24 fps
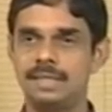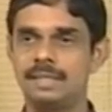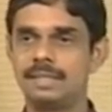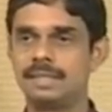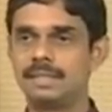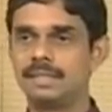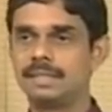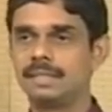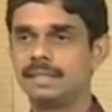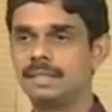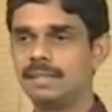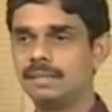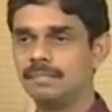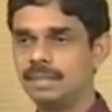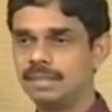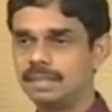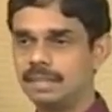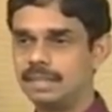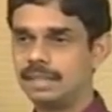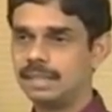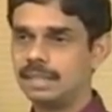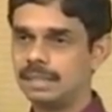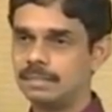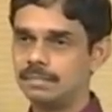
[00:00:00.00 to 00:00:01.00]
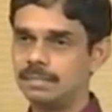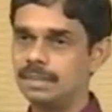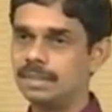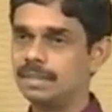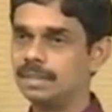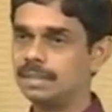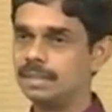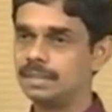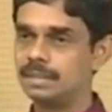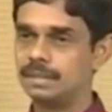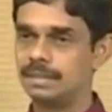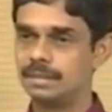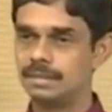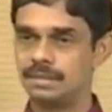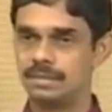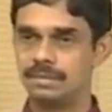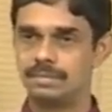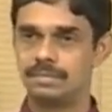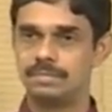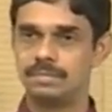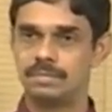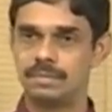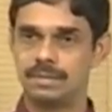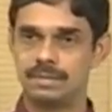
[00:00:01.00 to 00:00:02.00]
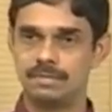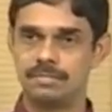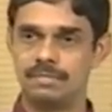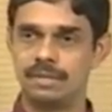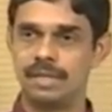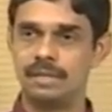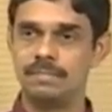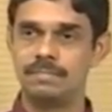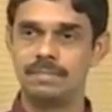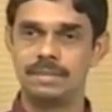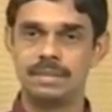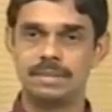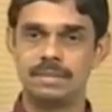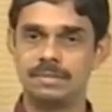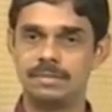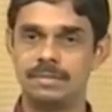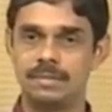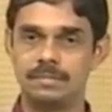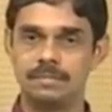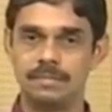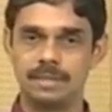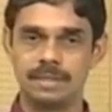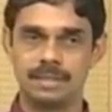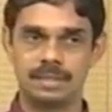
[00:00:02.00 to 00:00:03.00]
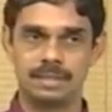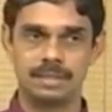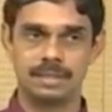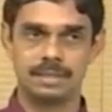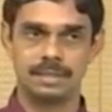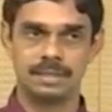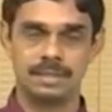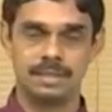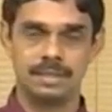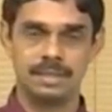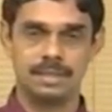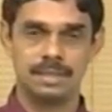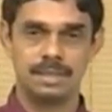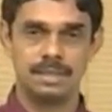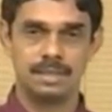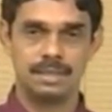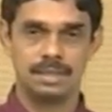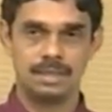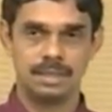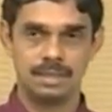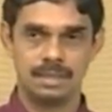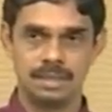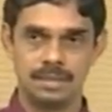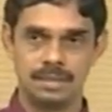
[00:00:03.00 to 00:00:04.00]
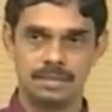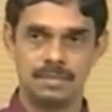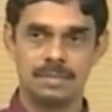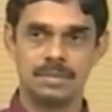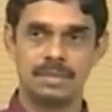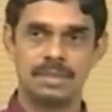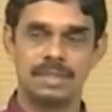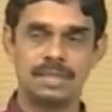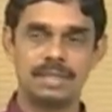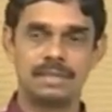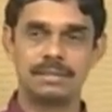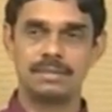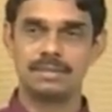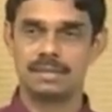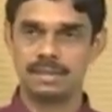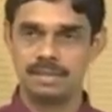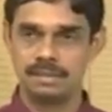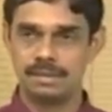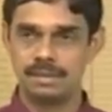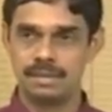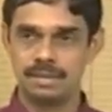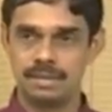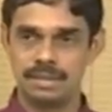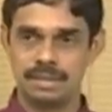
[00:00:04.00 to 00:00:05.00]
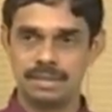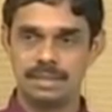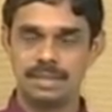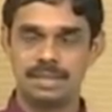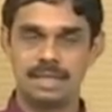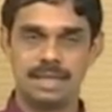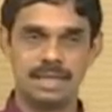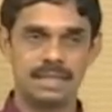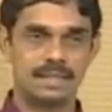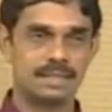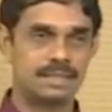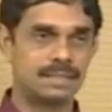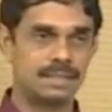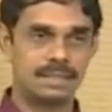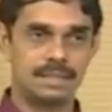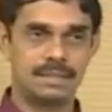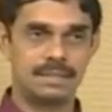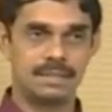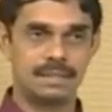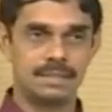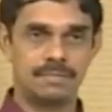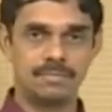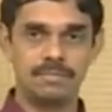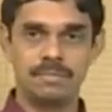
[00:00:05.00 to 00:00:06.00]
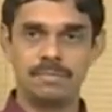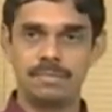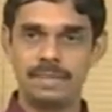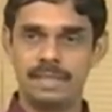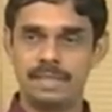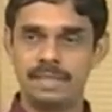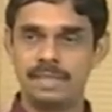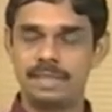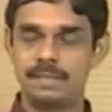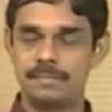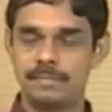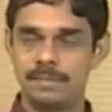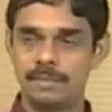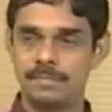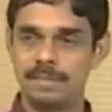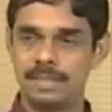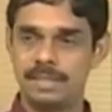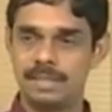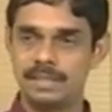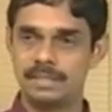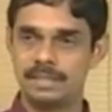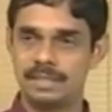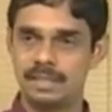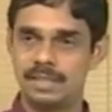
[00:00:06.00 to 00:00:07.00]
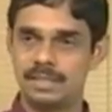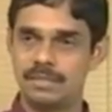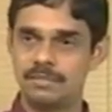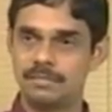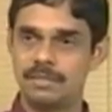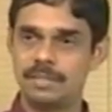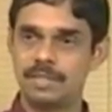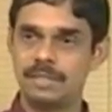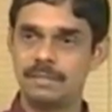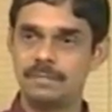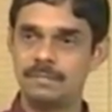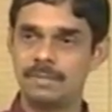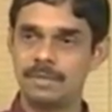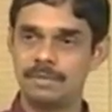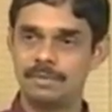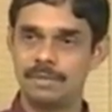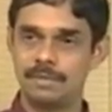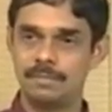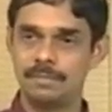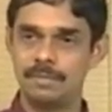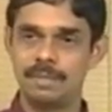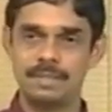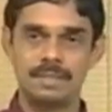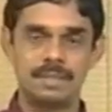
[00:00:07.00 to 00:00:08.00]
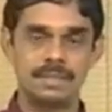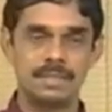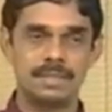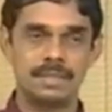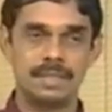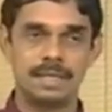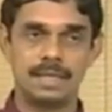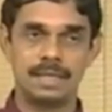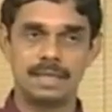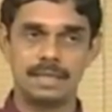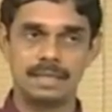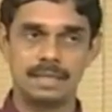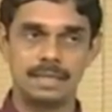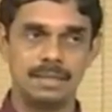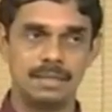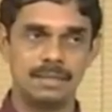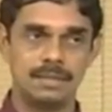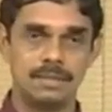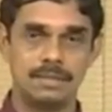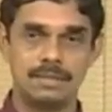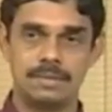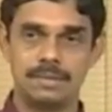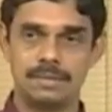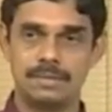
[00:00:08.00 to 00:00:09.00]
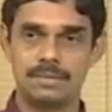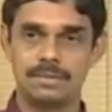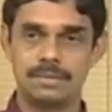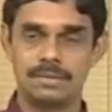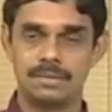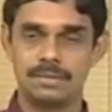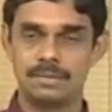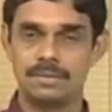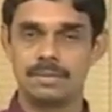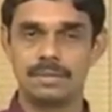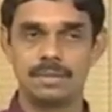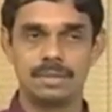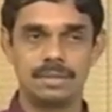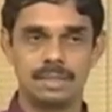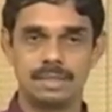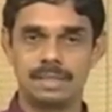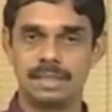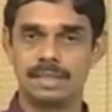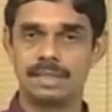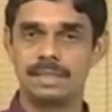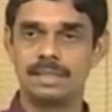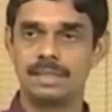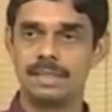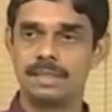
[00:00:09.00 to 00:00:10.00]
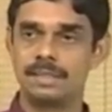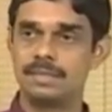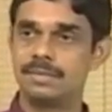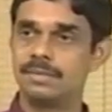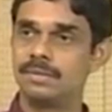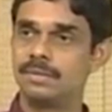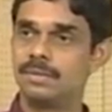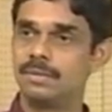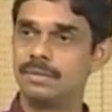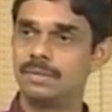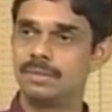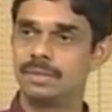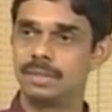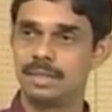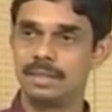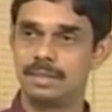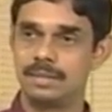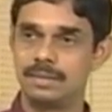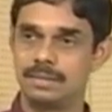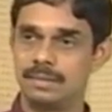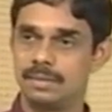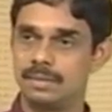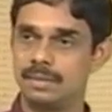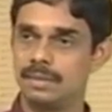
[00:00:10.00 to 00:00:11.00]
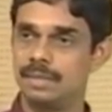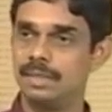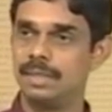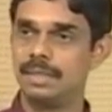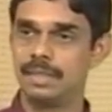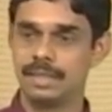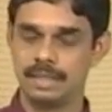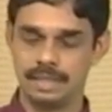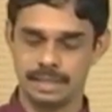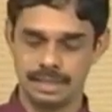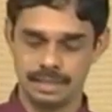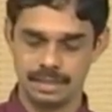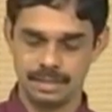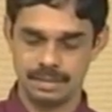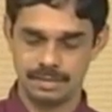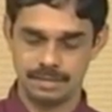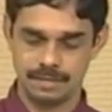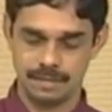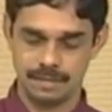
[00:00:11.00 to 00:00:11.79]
are interested in measuring admittance of uh, flames and so on, because uh, one thing, it will, the direction would be determined by the sign of the real part of admittance, and also it translates to growth rate or decay rate.